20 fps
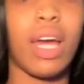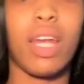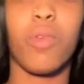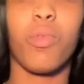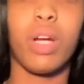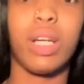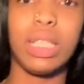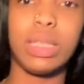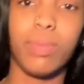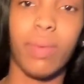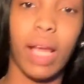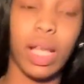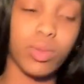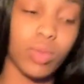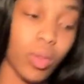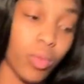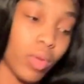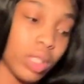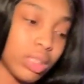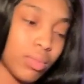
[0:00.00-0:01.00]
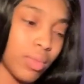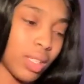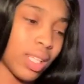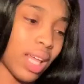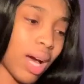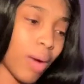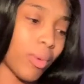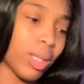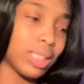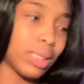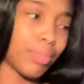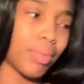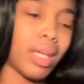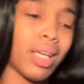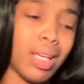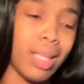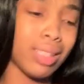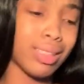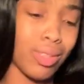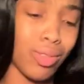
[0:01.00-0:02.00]
I didn't wear these pants, but I wore some other high-waisted
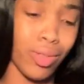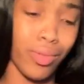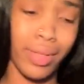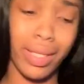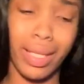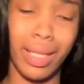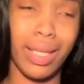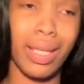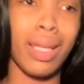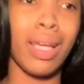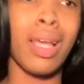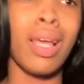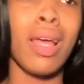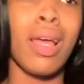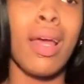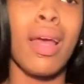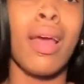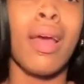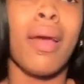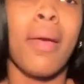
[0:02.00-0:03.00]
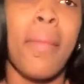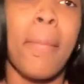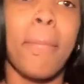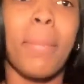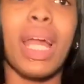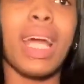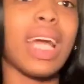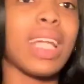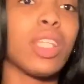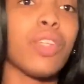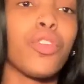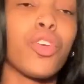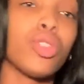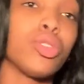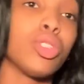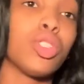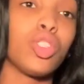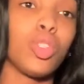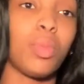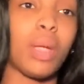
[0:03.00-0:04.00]
pants. I don't know what they had. But I got them because
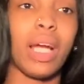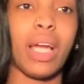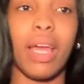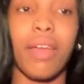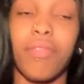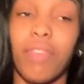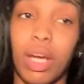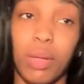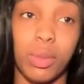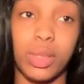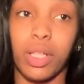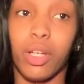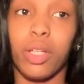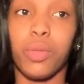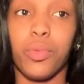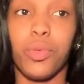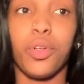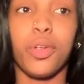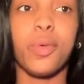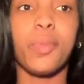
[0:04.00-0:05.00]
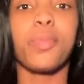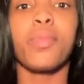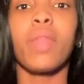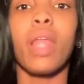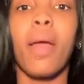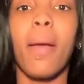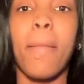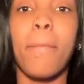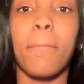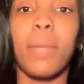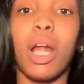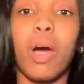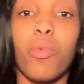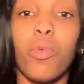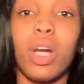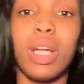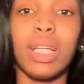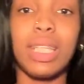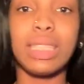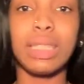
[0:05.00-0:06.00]
it's too, but I can't find them because I already wore them. But I
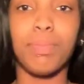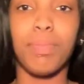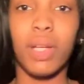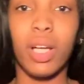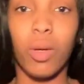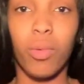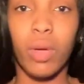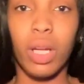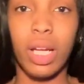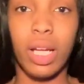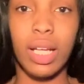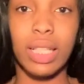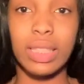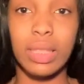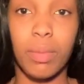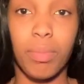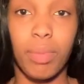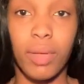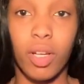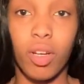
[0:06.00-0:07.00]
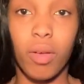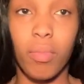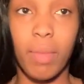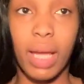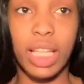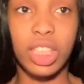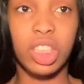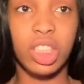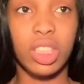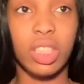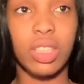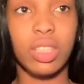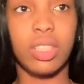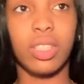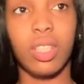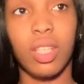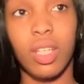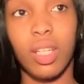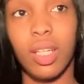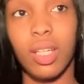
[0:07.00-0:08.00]
wore this belt with it because the belt
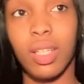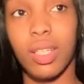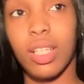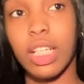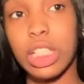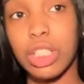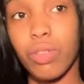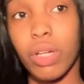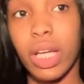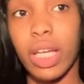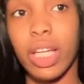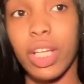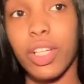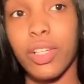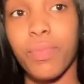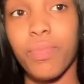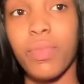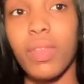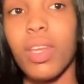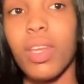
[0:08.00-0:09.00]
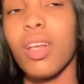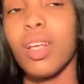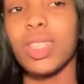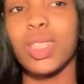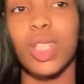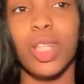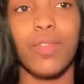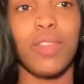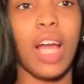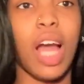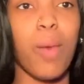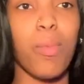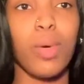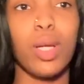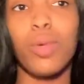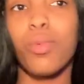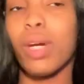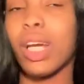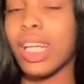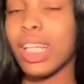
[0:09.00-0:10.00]
matches this right here. So if y'all want
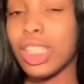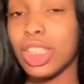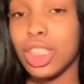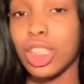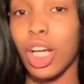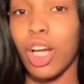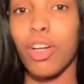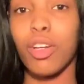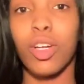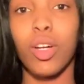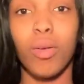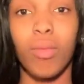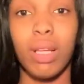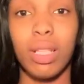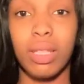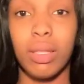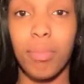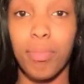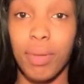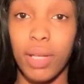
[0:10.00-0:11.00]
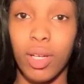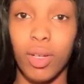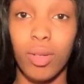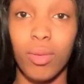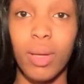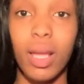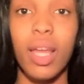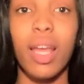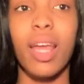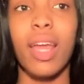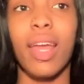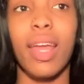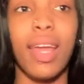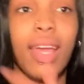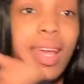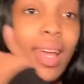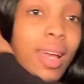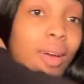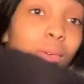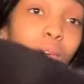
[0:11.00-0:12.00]
to wear this shirt, go get the belt
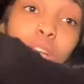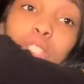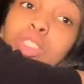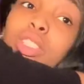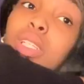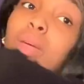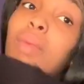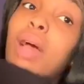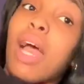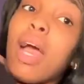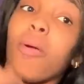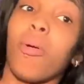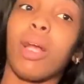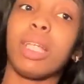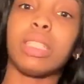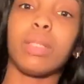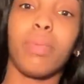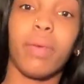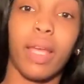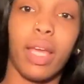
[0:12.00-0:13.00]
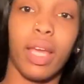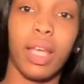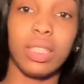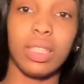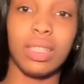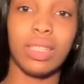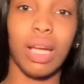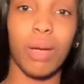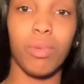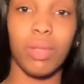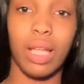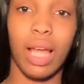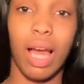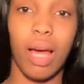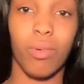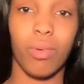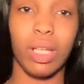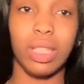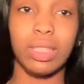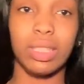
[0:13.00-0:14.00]
and get you some high-waisted pants. It's not really
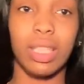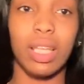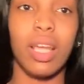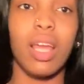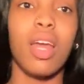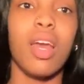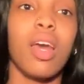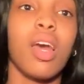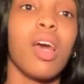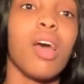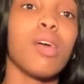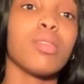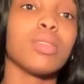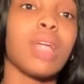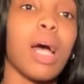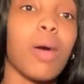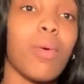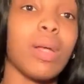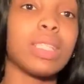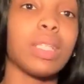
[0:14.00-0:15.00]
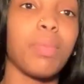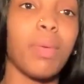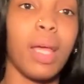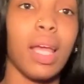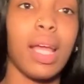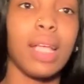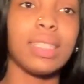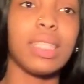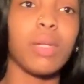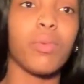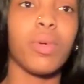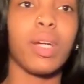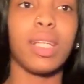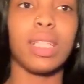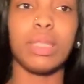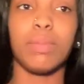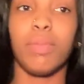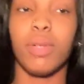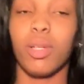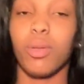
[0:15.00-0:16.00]
high-waisted. It's high-waisted pants and wear
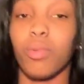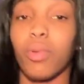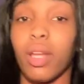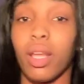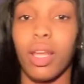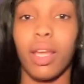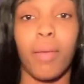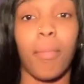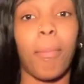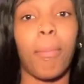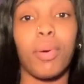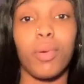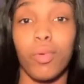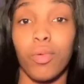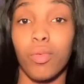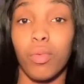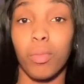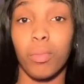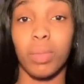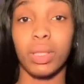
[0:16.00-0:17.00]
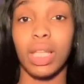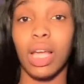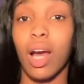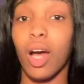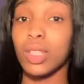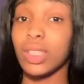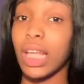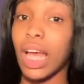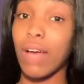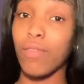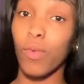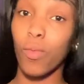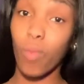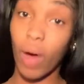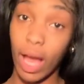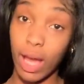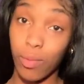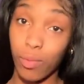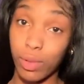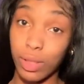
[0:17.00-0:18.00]
this belt with it and boom. But they also have a
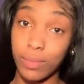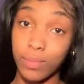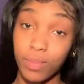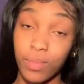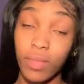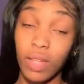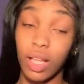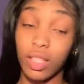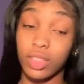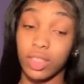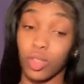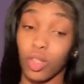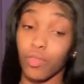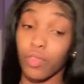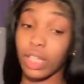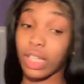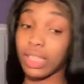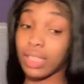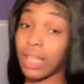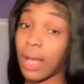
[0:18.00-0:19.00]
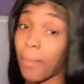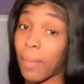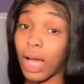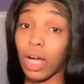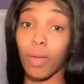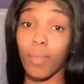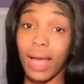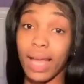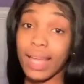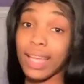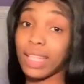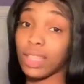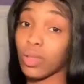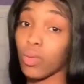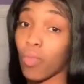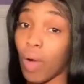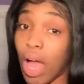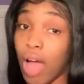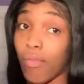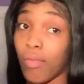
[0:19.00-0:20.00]
white one. So don't forget that. I might go back and get the
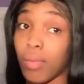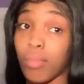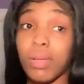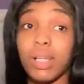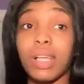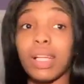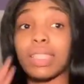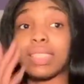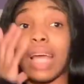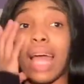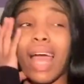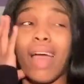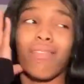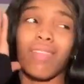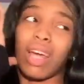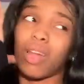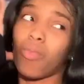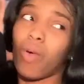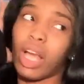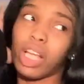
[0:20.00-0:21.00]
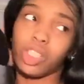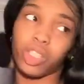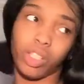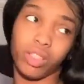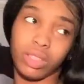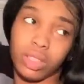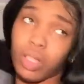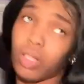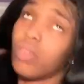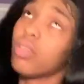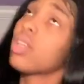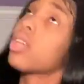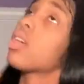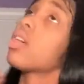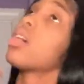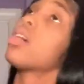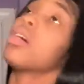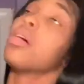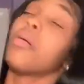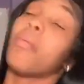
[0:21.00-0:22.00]
white one because I have a lot of white shirts though.
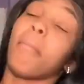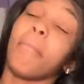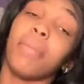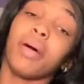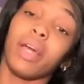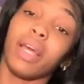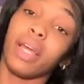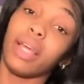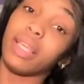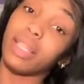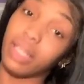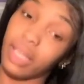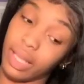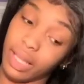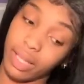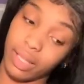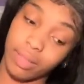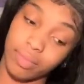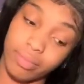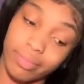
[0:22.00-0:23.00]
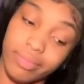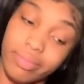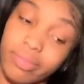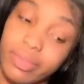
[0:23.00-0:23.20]
But yeah.